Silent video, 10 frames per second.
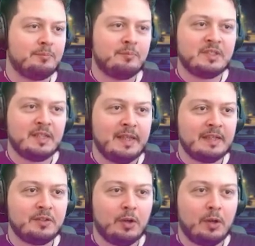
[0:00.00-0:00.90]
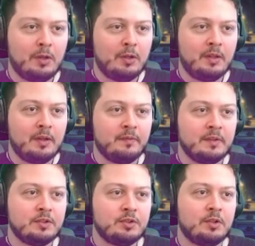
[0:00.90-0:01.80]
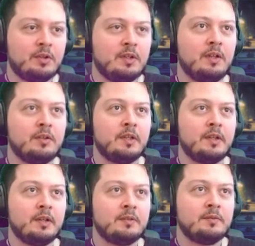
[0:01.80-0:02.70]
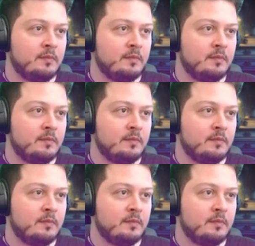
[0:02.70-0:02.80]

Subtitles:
Select all of the shirt color here.